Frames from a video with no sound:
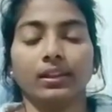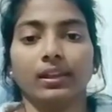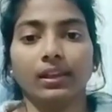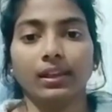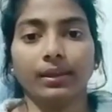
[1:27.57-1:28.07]

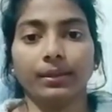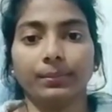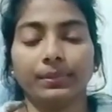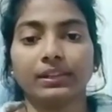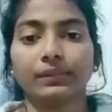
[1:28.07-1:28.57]
And
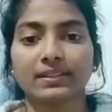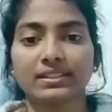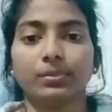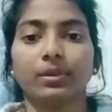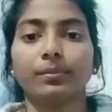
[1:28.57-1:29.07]
it was
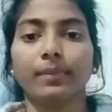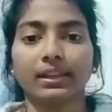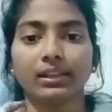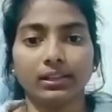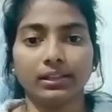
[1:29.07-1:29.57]
developed by
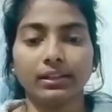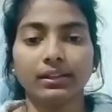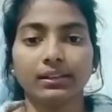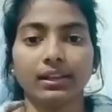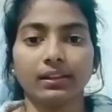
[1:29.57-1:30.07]
Galliard
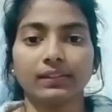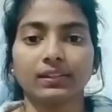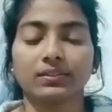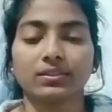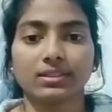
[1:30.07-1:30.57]
in
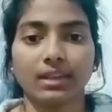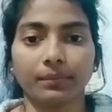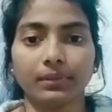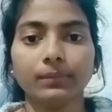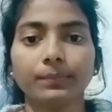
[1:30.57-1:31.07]
1867.